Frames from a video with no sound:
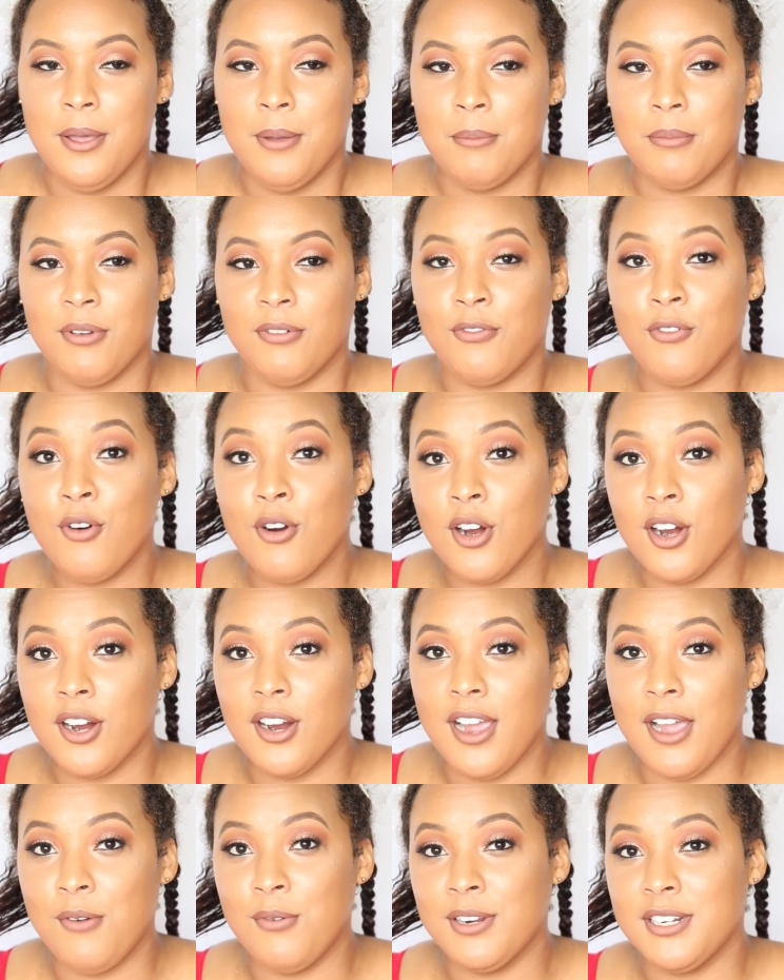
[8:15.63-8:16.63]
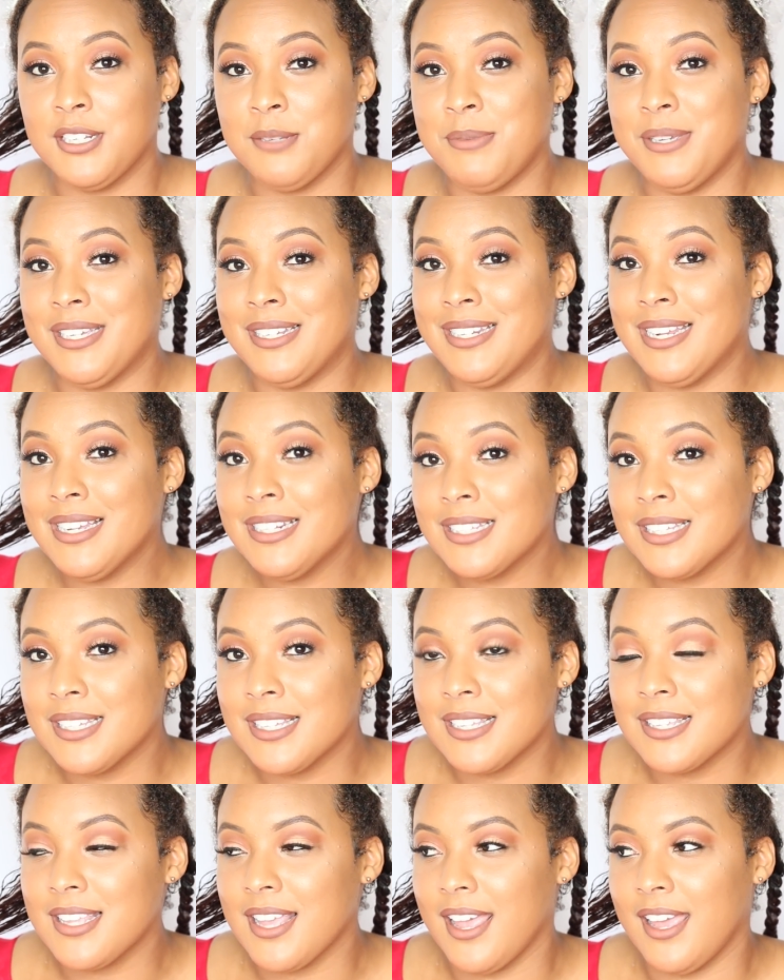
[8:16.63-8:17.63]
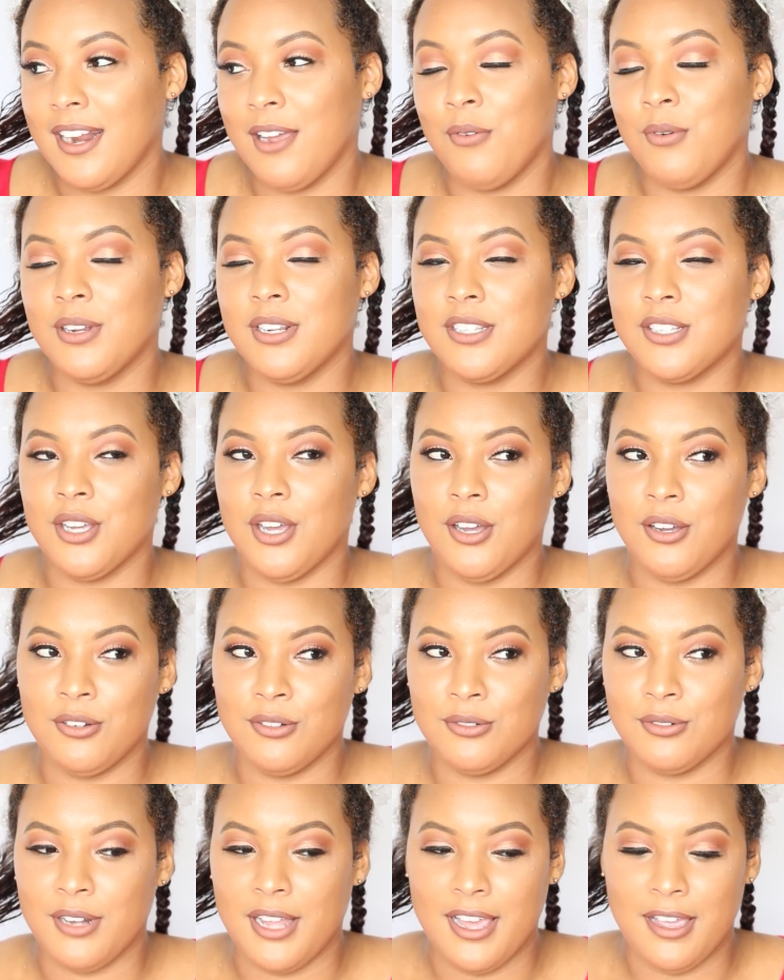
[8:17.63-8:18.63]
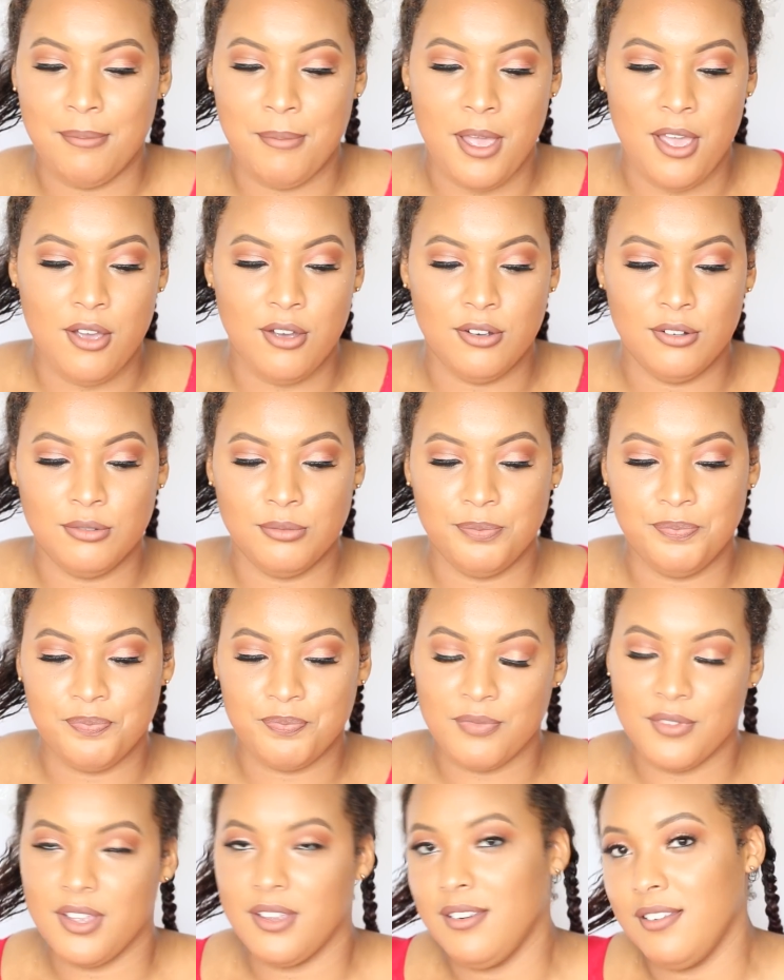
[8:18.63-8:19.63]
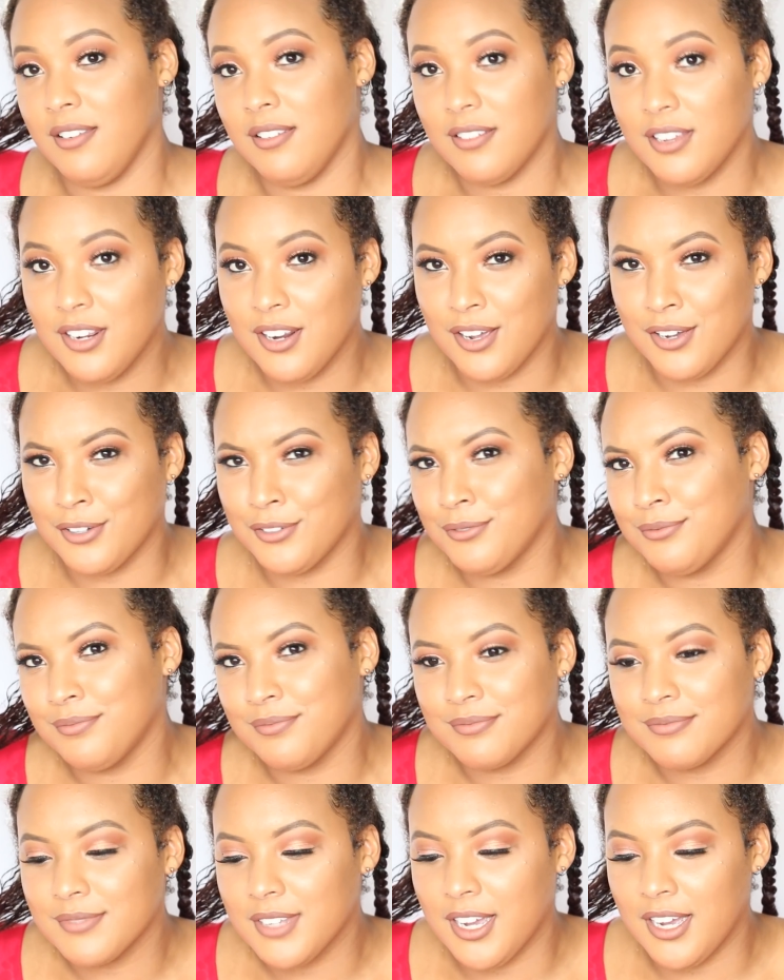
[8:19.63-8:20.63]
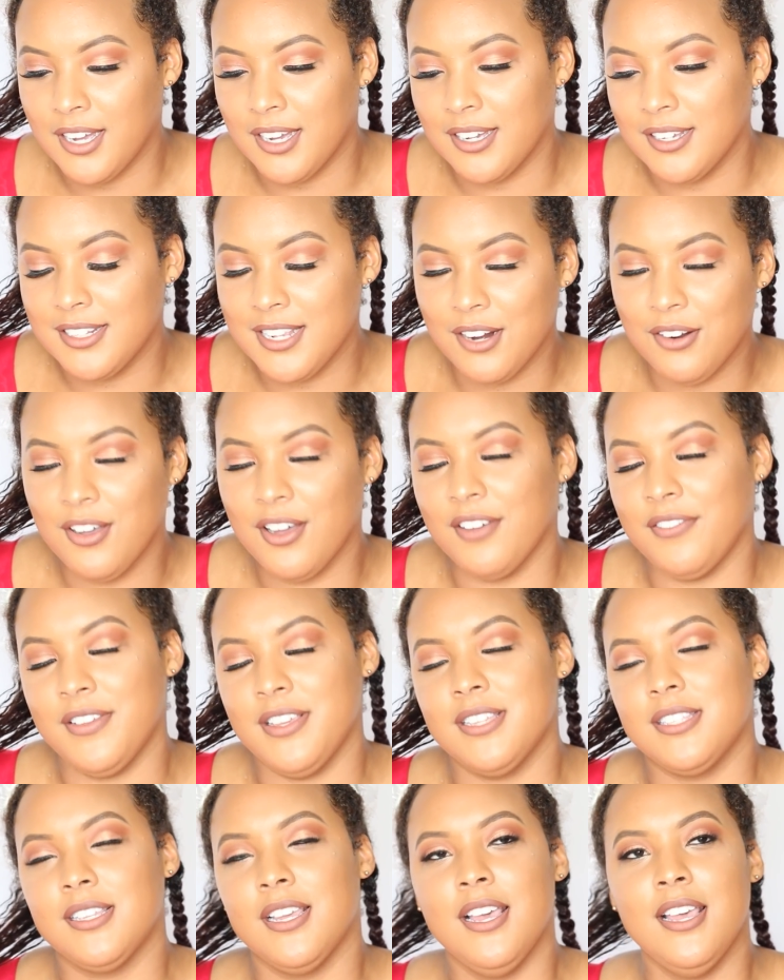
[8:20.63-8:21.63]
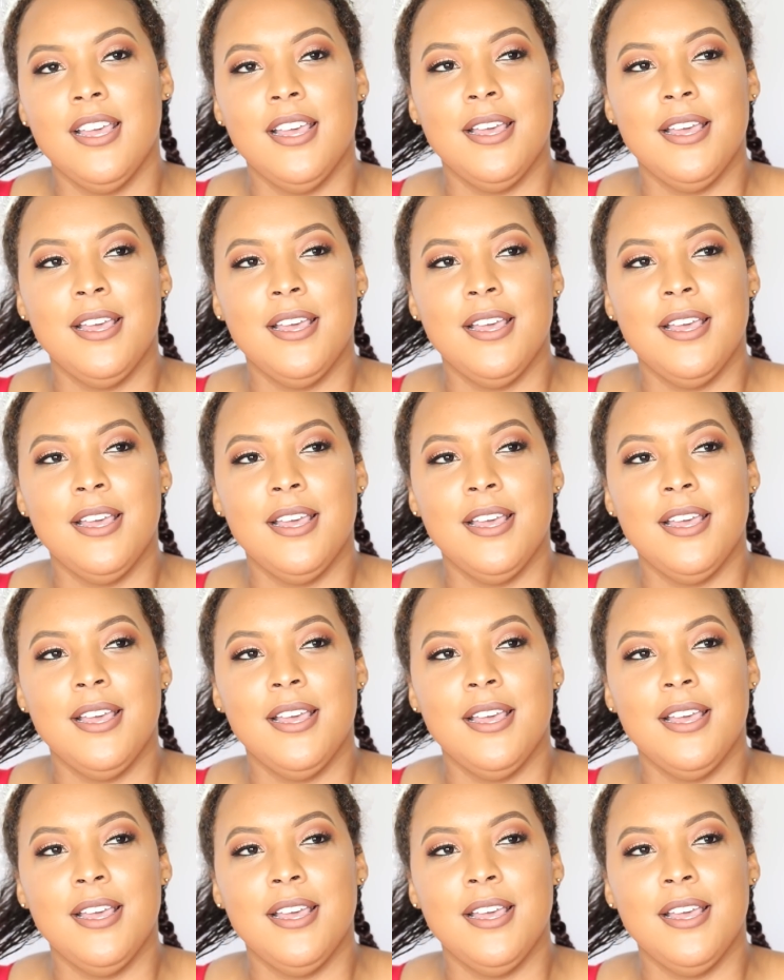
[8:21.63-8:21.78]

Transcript: before, I wanted to be a dentist, and I wanted to own like my own, you know, dental office.